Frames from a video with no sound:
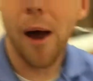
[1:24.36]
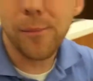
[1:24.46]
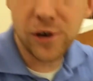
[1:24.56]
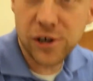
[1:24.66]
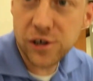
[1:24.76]

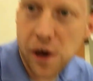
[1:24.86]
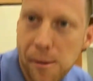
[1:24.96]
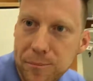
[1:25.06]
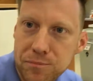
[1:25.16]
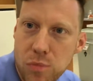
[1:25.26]
I'm eating up,
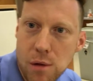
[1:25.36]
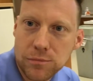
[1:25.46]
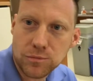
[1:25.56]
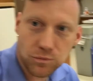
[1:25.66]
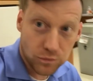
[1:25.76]

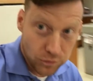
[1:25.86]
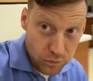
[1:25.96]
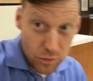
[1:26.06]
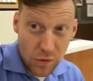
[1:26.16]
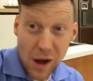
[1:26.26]

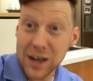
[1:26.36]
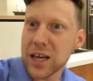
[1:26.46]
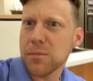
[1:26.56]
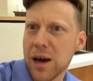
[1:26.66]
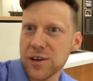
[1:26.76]

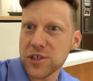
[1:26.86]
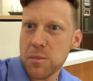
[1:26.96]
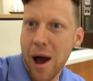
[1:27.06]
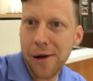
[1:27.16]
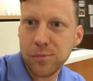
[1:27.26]
getting my energy
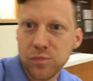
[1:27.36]
back,